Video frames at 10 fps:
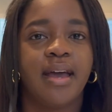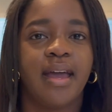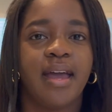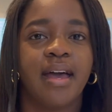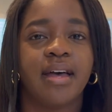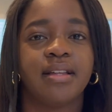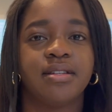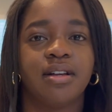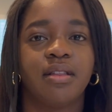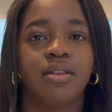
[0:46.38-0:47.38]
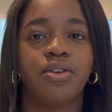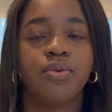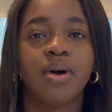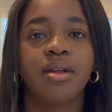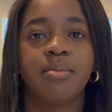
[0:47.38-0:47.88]
And you
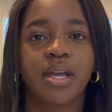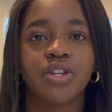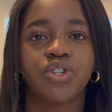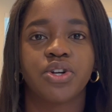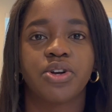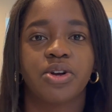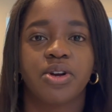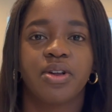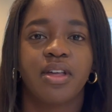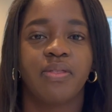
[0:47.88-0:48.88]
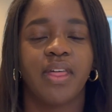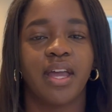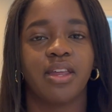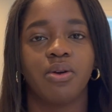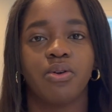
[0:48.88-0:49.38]
want to make sure
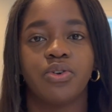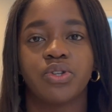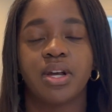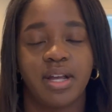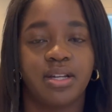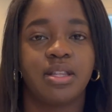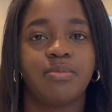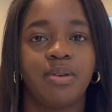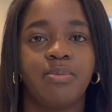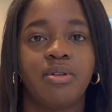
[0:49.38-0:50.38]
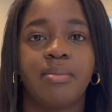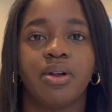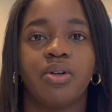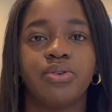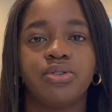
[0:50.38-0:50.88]
that you're also connected to these people, but
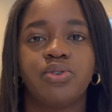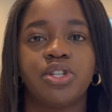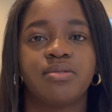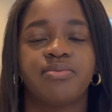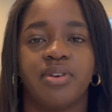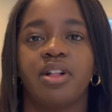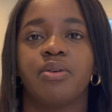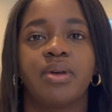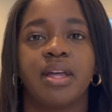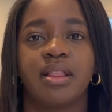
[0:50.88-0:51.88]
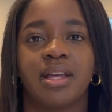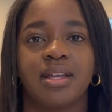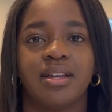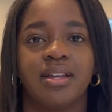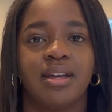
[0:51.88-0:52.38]
also just following like
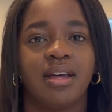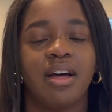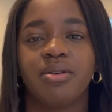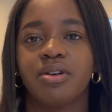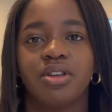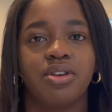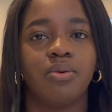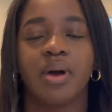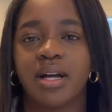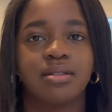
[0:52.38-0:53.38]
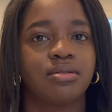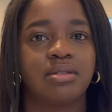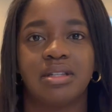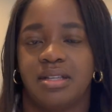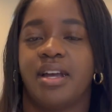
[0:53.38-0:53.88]
other UX
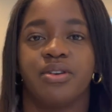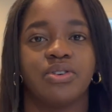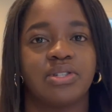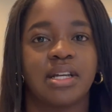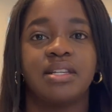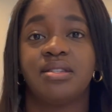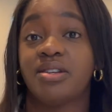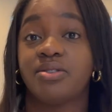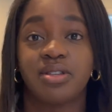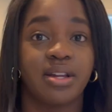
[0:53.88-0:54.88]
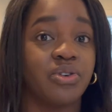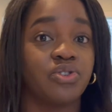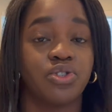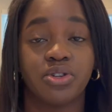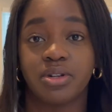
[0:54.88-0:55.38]
designers, like senior designers,
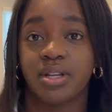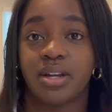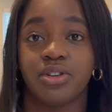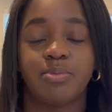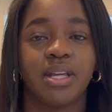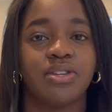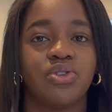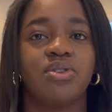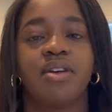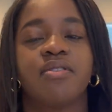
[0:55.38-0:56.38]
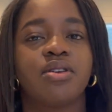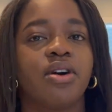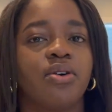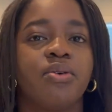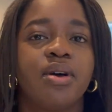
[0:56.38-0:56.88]
junior designers, because you never
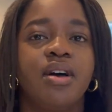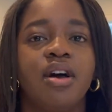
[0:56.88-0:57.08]
know